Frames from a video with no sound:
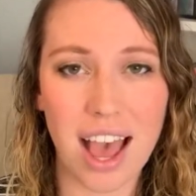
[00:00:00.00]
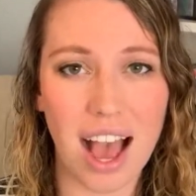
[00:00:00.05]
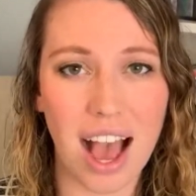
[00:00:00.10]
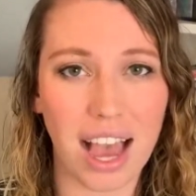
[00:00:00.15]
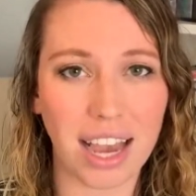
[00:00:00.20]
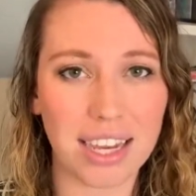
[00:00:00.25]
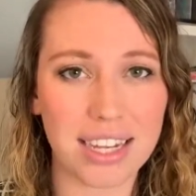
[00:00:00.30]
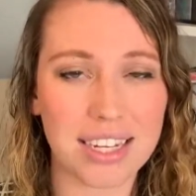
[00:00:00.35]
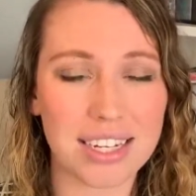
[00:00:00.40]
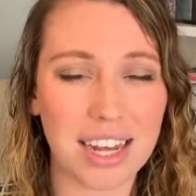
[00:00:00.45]

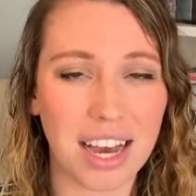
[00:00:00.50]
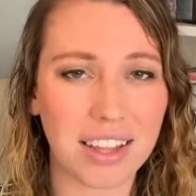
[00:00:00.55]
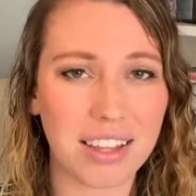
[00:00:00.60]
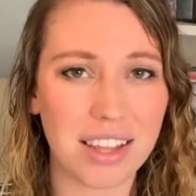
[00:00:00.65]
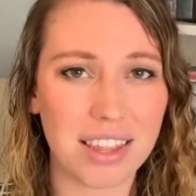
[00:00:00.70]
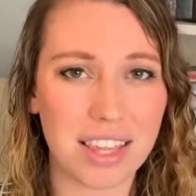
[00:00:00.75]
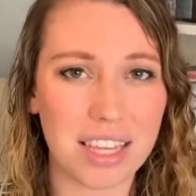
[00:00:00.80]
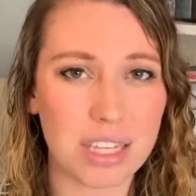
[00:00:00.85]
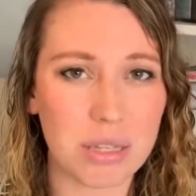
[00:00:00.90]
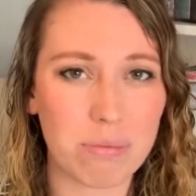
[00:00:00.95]
I can tell
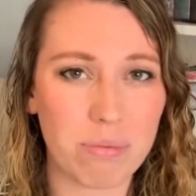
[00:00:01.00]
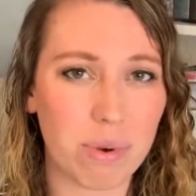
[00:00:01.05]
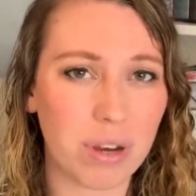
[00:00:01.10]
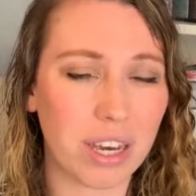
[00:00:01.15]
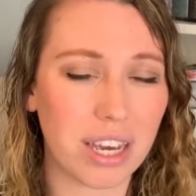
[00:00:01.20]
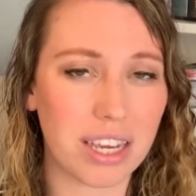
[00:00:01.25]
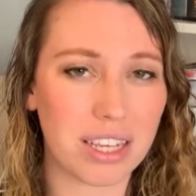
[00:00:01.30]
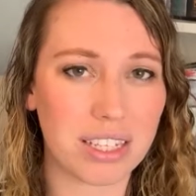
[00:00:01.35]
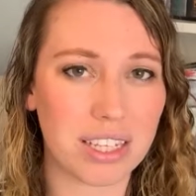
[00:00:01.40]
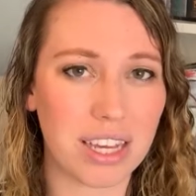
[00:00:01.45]
that this
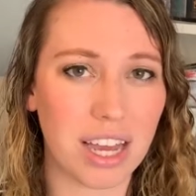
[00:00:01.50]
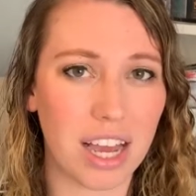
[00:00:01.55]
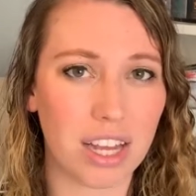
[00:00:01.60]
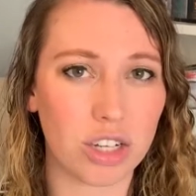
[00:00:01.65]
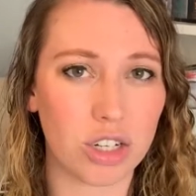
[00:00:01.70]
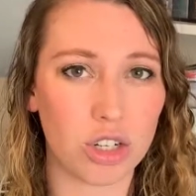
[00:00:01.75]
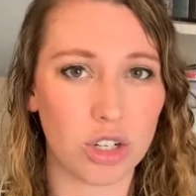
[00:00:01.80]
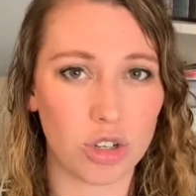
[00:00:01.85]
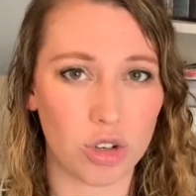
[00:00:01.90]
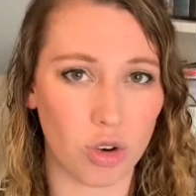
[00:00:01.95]
book isn't
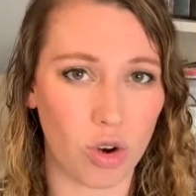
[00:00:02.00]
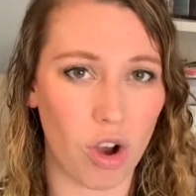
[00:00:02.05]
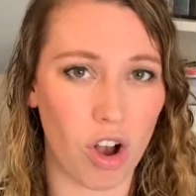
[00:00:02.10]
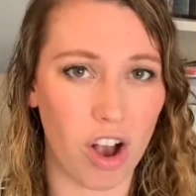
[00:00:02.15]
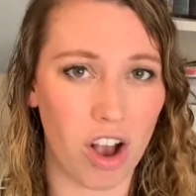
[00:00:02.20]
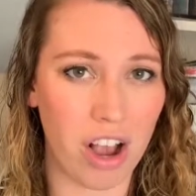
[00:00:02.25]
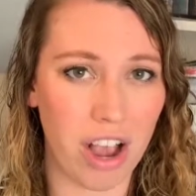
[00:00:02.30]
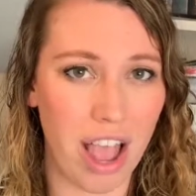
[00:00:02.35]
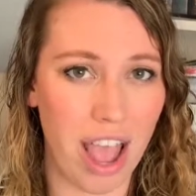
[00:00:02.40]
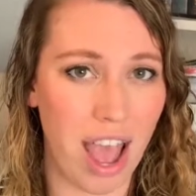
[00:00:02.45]
as
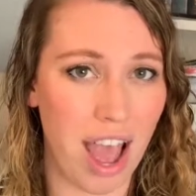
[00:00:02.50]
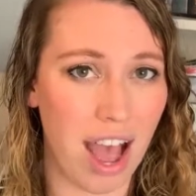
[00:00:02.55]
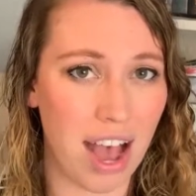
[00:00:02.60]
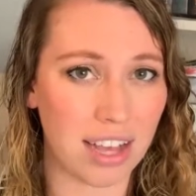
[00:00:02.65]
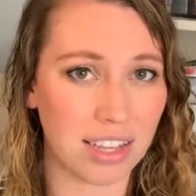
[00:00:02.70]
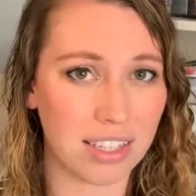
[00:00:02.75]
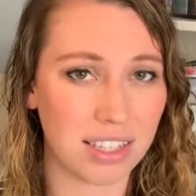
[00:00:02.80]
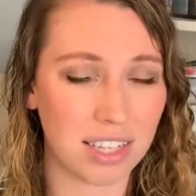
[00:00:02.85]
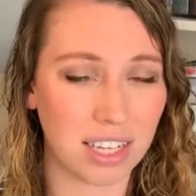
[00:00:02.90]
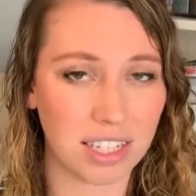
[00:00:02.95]
strong
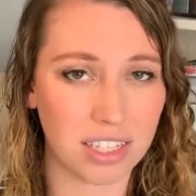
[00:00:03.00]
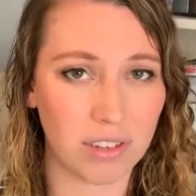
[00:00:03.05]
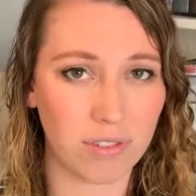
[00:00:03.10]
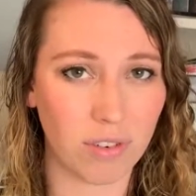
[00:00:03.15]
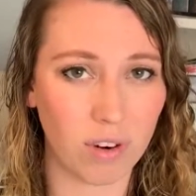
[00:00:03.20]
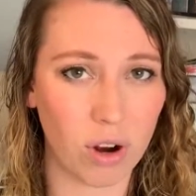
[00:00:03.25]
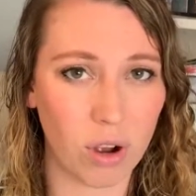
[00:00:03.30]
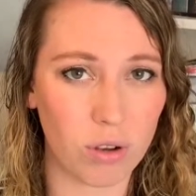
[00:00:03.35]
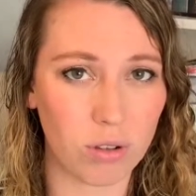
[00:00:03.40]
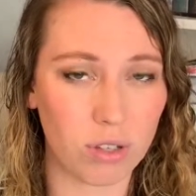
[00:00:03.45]
as Six
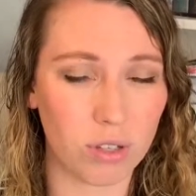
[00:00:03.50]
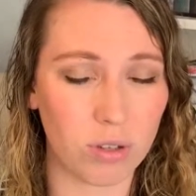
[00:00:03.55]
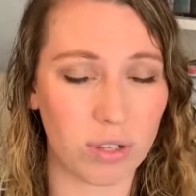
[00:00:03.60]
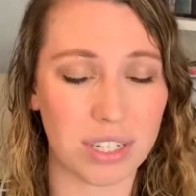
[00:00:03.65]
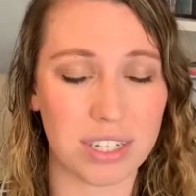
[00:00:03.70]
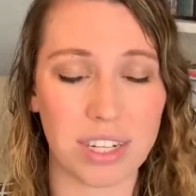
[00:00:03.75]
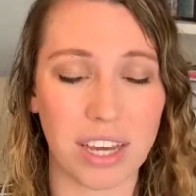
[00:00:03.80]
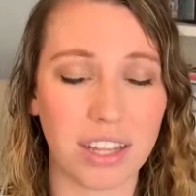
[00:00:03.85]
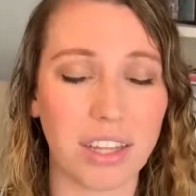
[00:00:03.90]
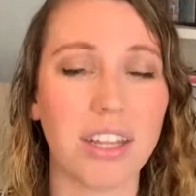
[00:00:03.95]
of Crows. You
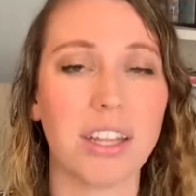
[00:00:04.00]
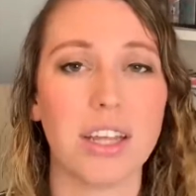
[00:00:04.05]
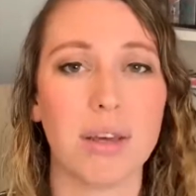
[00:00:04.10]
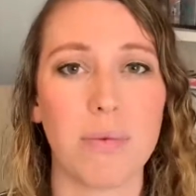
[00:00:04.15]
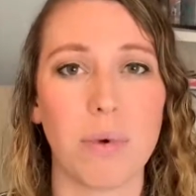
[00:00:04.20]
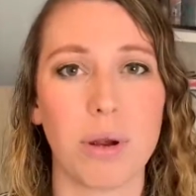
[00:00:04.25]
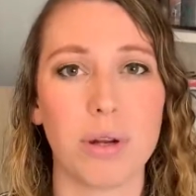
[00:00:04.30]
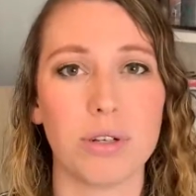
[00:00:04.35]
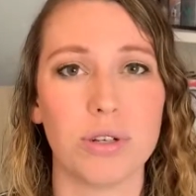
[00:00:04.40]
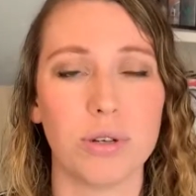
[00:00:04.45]
can tell that Leigh
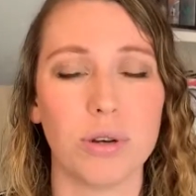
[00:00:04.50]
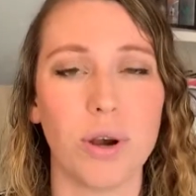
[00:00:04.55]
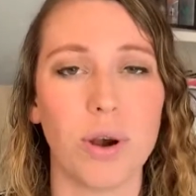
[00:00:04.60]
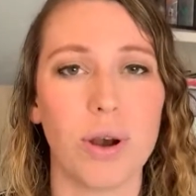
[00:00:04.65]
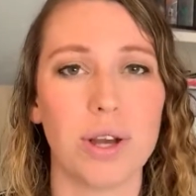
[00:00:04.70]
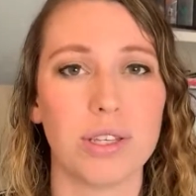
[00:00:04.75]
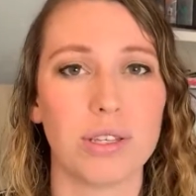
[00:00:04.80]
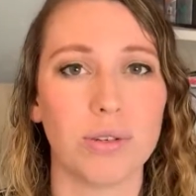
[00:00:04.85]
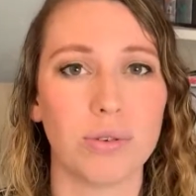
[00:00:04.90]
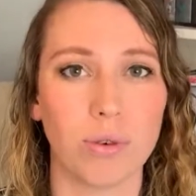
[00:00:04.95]

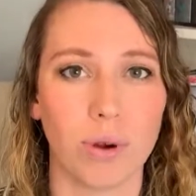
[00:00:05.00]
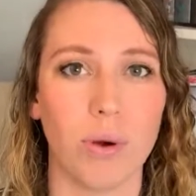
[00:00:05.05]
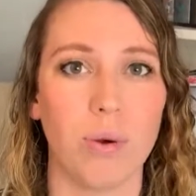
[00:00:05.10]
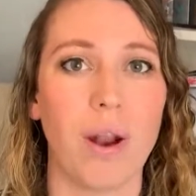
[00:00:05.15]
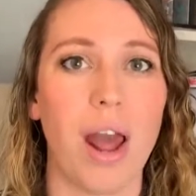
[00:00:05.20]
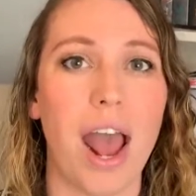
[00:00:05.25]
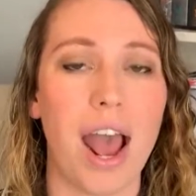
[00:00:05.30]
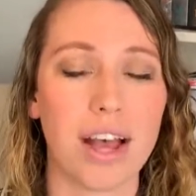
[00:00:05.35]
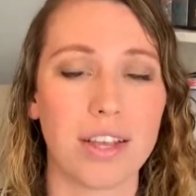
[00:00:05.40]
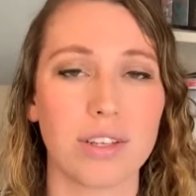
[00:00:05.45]
Bardugo has
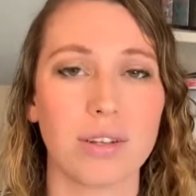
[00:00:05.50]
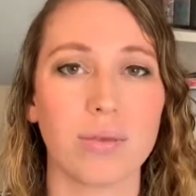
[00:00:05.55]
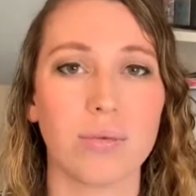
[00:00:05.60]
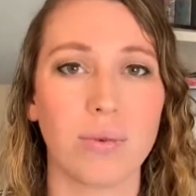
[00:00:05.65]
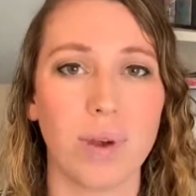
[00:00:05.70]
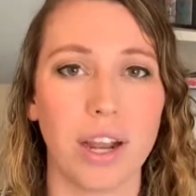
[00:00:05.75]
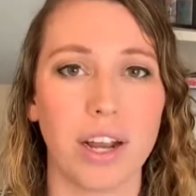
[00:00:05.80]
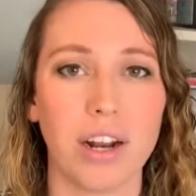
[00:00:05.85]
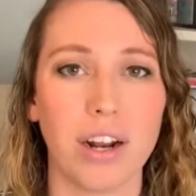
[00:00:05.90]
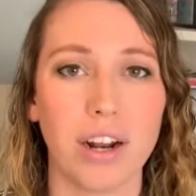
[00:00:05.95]
grown as a
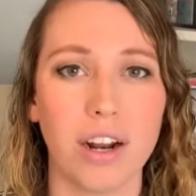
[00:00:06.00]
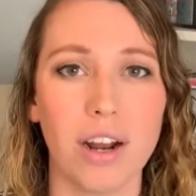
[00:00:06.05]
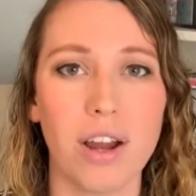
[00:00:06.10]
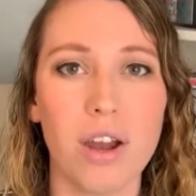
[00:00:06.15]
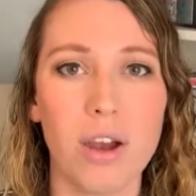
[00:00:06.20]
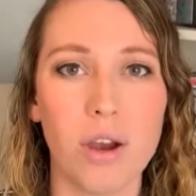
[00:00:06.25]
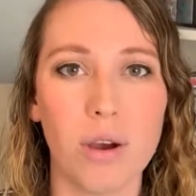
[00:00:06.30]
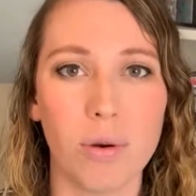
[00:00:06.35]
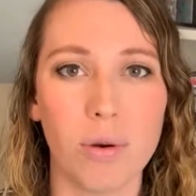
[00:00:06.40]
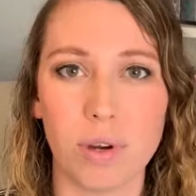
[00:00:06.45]
writer,
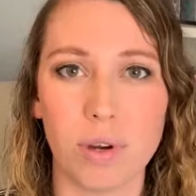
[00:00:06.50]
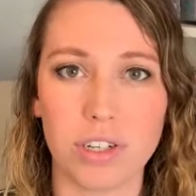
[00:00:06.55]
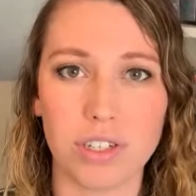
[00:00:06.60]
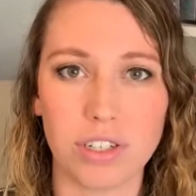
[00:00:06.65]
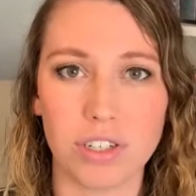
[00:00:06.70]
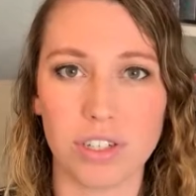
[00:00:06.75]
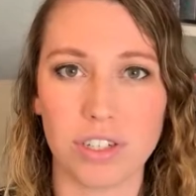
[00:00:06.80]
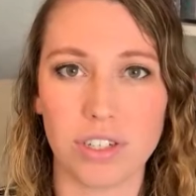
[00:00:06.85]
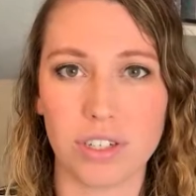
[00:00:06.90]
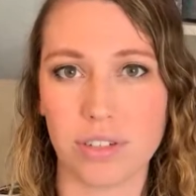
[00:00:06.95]

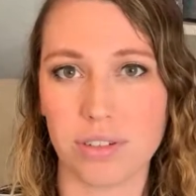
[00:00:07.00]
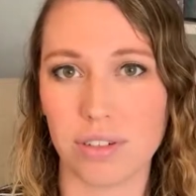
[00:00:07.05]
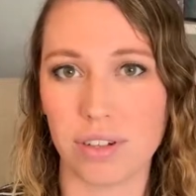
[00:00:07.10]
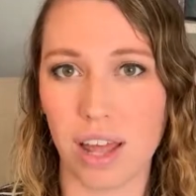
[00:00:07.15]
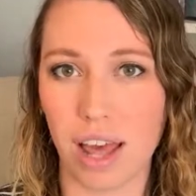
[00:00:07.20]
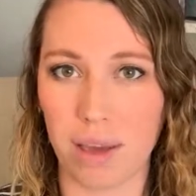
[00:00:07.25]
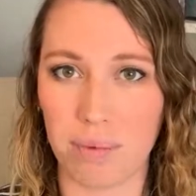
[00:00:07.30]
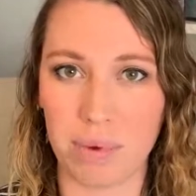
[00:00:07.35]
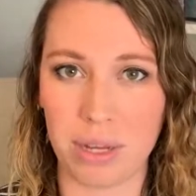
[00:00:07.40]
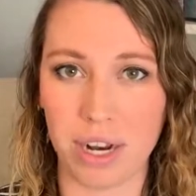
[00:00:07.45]
which,
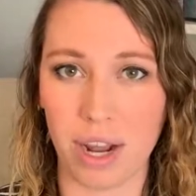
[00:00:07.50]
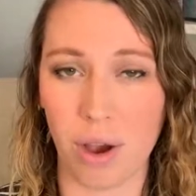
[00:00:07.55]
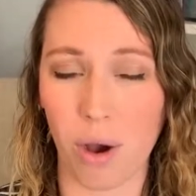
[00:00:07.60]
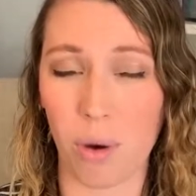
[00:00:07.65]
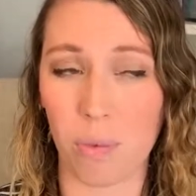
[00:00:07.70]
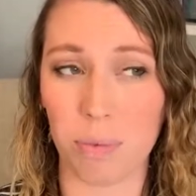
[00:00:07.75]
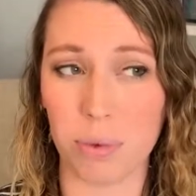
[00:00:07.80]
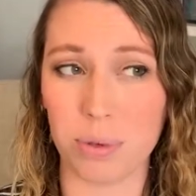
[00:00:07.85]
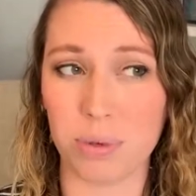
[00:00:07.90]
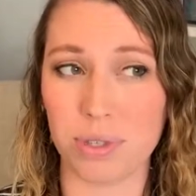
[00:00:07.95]
I mean, I
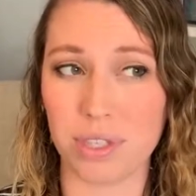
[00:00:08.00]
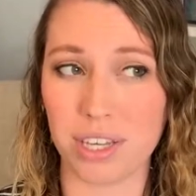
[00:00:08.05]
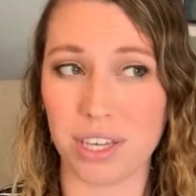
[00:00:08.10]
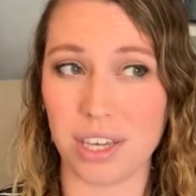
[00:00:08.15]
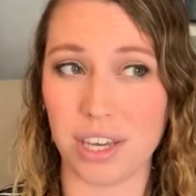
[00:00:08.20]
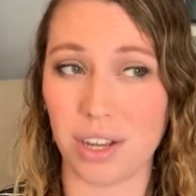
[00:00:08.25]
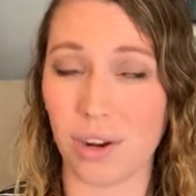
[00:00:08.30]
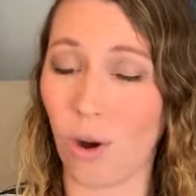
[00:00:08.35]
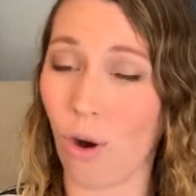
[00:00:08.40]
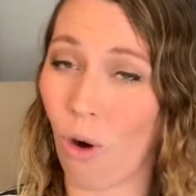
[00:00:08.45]
hope you
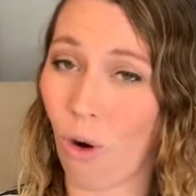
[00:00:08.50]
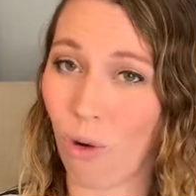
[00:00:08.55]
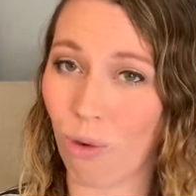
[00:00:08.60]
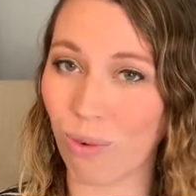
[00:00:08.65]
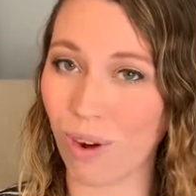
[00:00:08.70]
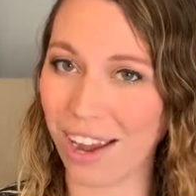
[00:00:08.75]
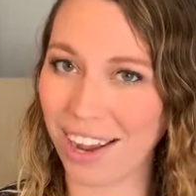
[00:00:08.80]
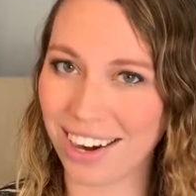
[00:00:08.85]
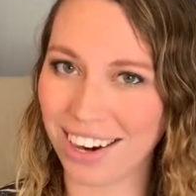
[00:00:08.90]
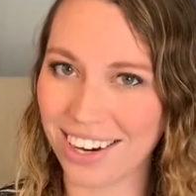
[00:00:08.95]
see in all
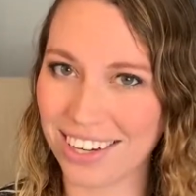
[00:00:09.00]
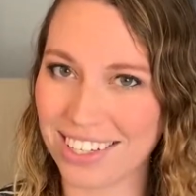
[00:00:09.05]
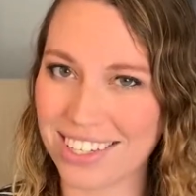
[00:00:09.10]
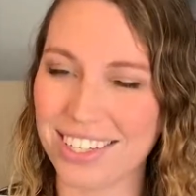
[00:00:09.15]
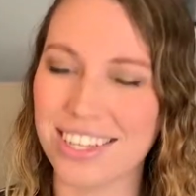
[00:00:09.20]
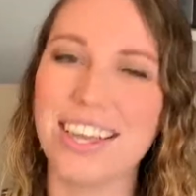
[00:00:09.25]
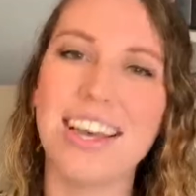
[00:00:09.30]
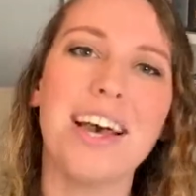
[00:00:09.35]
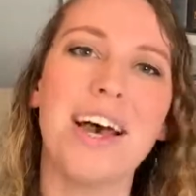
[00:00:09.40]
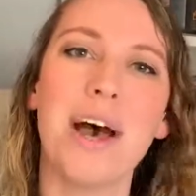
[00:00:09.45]
writers.